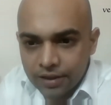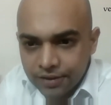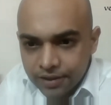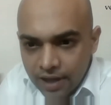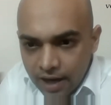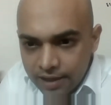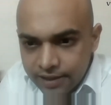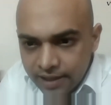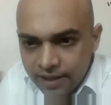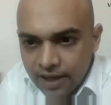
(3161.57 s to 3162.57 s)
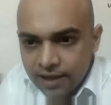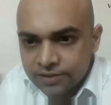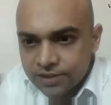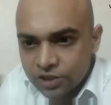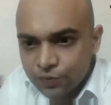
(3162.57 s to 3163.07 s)
other RTA
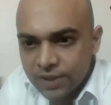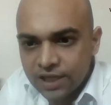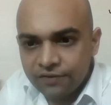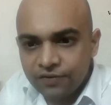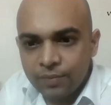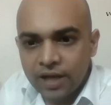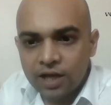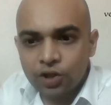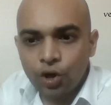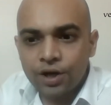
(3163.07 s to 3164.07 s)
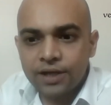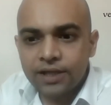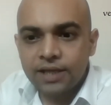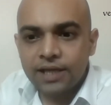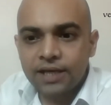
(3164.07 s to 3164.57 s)
answers be given by
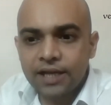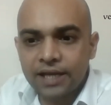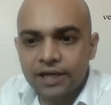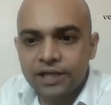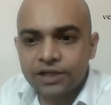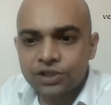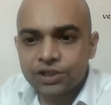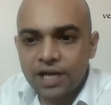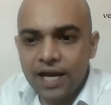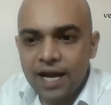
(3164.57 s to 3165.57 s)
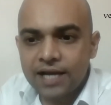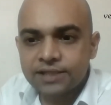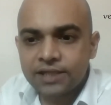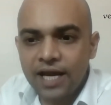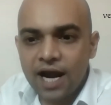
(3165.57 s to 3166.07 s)
authority in English as
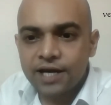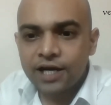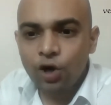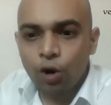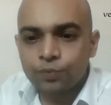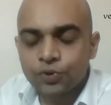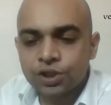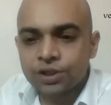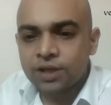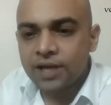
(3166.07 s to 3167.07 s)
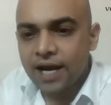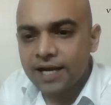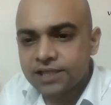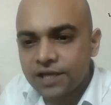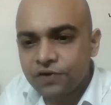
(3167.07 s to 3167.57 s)
an added option,
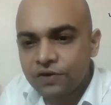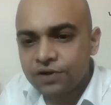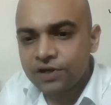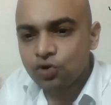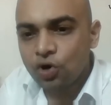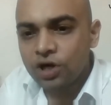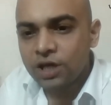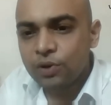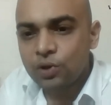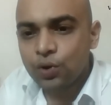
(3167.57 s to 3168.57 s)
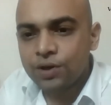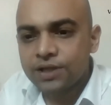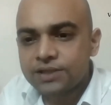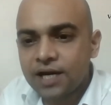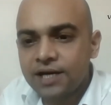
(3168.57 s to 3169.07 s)
as everyone is not able to
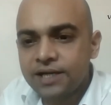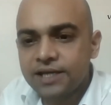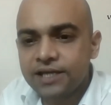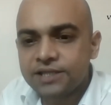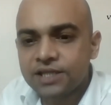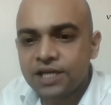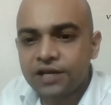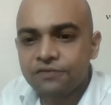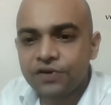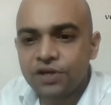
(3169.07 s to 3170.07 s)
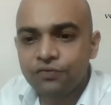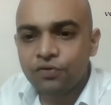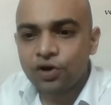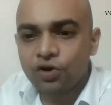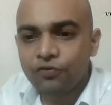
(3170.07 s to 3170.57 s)
understand each and every
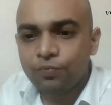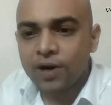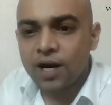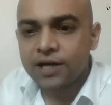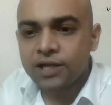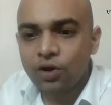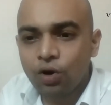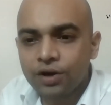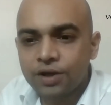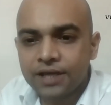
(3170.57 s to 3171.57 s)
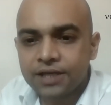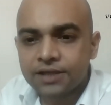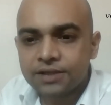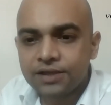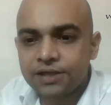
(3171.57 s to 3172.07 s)
word of Marathi or any
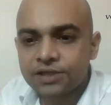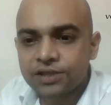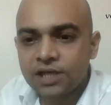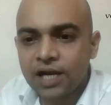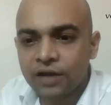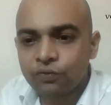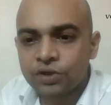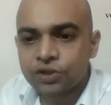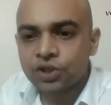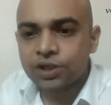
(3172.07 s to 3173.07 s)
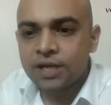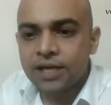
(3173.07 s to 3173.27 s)
other regional language.